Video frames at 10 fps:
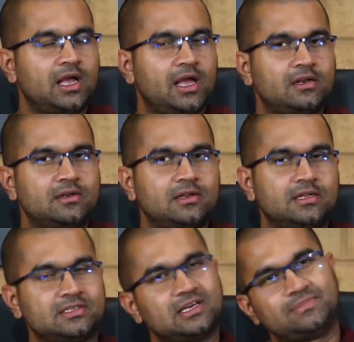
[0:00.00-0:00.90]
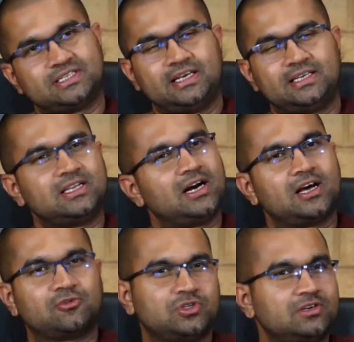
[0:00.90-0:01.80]
and some says
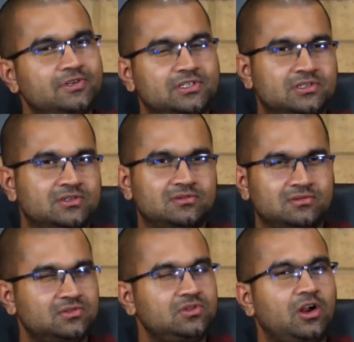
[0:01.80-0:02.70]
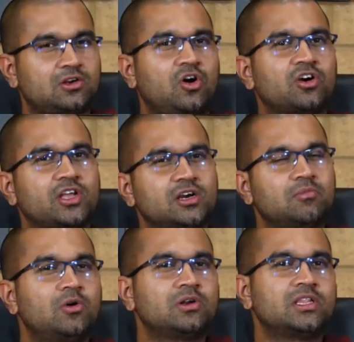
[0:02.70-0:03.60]
Nagarjuna was not talking
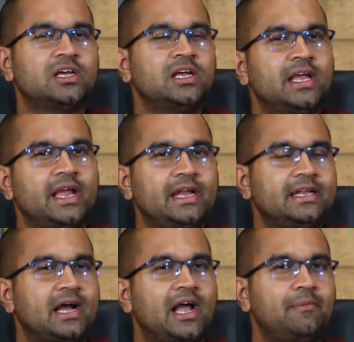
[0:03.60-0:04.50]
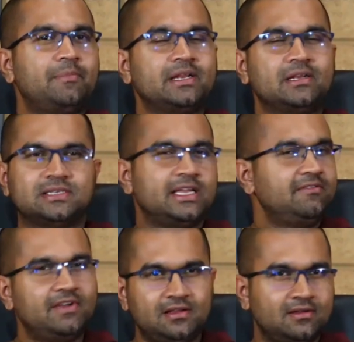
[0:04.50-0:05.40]
about the entire emptiness.
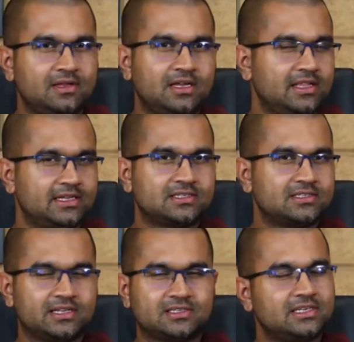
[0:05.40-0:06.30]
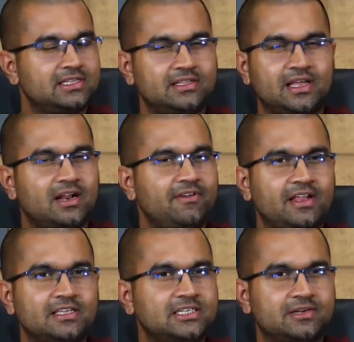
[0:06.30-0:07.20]
Anyway, there are
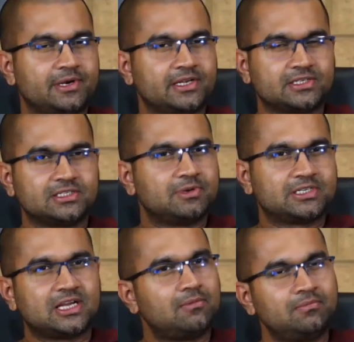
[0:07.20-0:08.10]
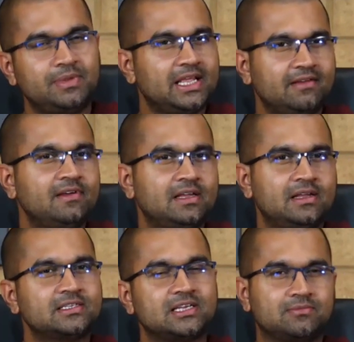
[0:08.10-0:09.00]
various interpretations, but some believe,
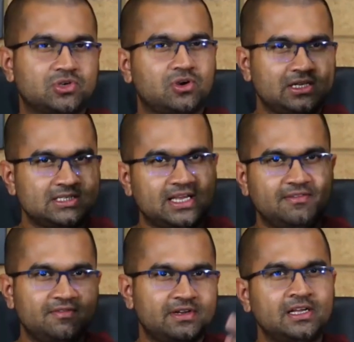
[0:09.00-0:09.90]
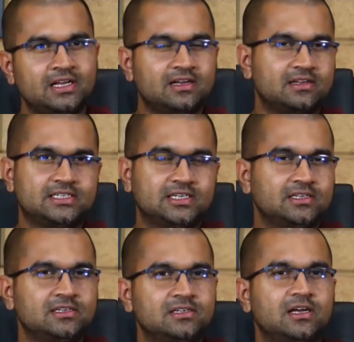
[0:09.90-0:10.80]
some scholars have even
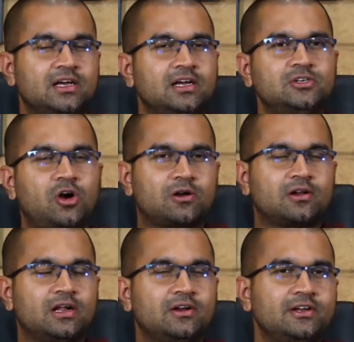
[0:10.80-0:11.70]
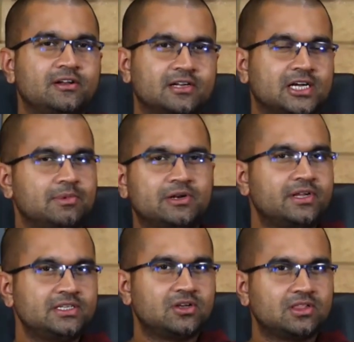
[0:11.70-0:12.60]
written written
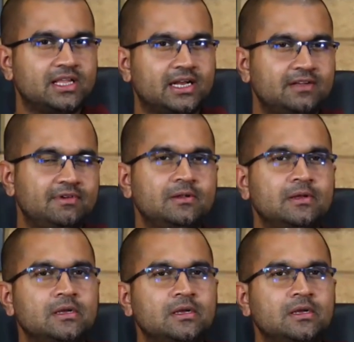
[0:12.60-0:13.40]
commentaries on that, even